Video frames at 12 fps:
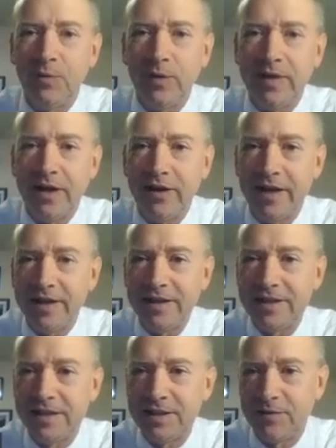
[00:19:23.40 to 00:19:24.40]
without any
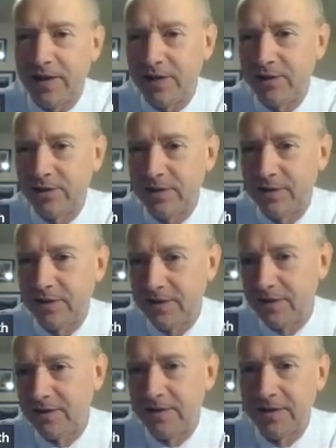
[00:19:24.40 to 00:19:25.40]
sense of irony
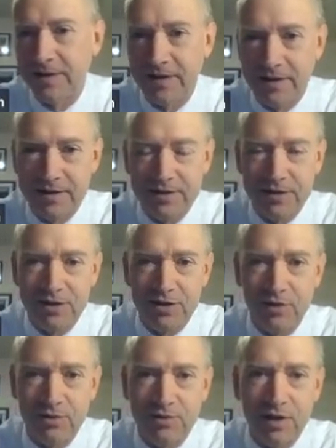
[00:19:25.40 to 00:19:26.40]
there. And that just
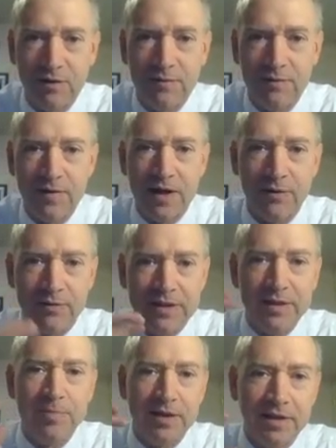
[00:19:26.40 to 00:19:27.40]
shows how
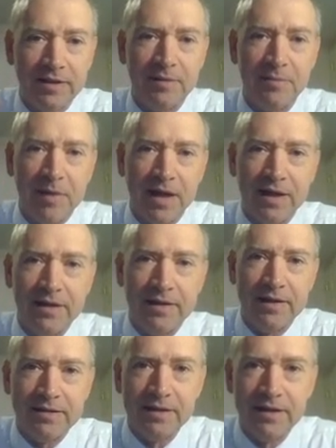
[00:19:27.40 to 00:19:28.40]
deeply embedded
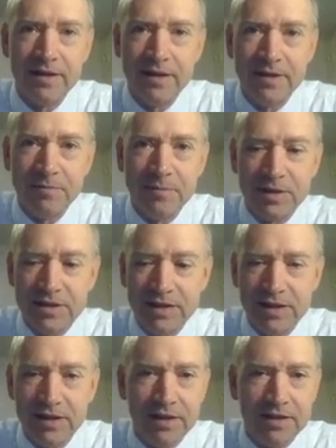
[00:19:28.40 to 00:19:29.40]
these
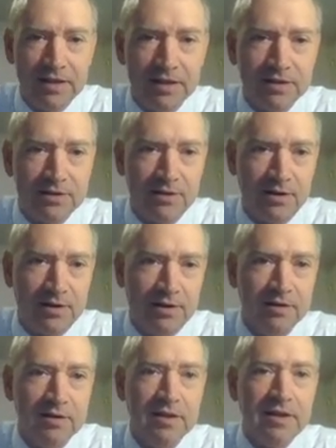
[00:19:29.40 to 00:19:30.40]
machine ideas
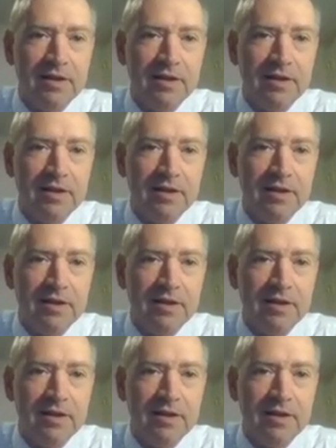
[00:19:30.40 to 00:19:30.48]
are.